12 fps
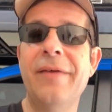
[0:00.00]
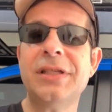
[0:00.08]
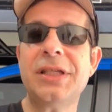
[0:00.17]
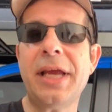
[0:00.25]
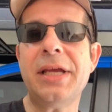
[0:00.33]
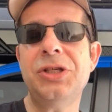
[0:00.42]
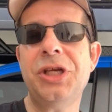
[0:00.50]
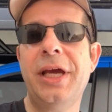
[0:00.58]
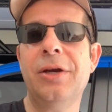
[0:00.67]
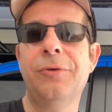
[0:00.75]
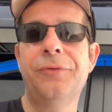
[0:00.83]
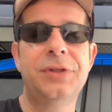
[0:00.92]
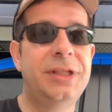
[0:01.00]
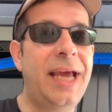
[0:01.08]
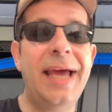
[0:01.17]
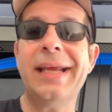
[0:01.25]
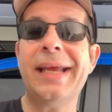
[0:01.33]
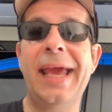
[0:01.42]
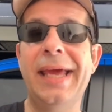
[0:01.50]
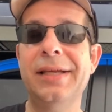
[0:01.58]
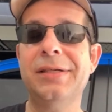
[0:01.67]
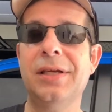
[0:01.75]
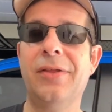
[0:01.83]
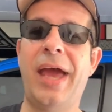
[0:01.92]
have a second channel
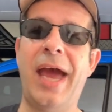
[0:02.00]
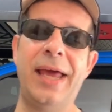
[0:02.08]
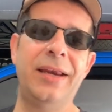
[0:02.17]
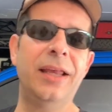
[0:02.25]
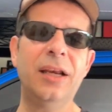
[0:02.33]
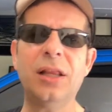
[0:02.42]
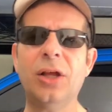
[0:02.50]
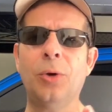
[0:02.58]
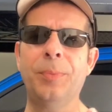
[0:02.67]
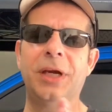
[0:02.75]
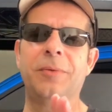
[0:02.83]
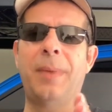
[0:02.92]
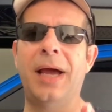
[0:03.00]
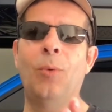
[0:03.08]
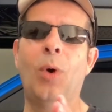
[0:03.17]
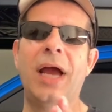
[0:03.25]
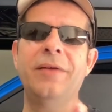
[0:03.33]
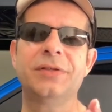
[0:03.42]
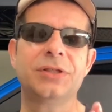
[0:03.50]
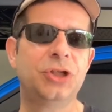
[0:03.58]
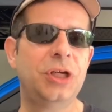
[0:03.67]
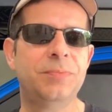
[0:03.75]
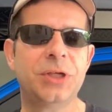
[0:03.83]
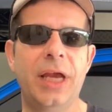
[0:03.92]
dedicated to that and a little bit of my wife's
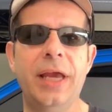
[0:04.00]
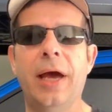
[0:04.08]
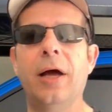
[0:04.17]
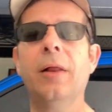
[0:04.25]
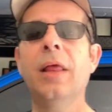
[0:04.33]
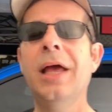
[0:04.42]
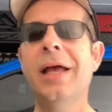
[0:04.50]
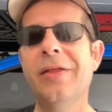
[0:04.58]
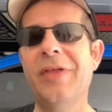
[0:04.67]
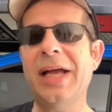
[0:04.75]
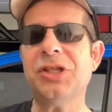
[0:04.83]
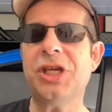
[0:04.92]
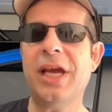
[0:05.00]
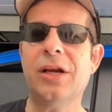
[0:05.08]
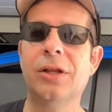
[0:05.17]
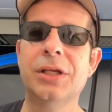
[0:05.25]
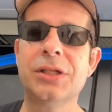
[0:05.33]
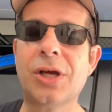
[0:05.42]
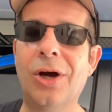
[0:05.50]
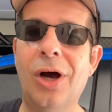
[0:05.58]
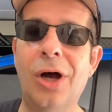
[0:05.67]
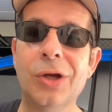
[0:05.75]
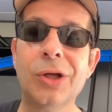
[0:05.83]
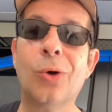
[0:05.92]
Jeep JL. That channel is
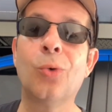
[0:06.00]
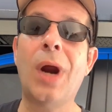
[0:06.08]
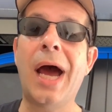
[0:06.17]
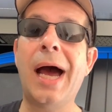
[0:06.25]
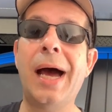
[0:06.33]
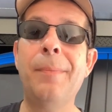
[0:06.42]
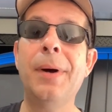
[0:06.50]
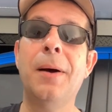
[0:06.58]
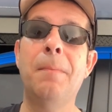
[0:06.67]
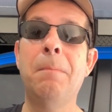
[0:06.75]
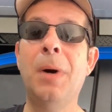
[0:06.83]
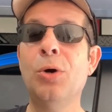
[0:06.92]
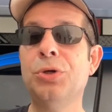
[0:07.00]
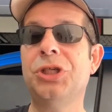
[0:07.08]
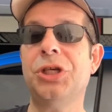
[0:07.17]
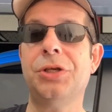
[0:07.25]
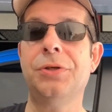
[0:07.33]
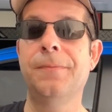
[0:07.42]
called RobMotive.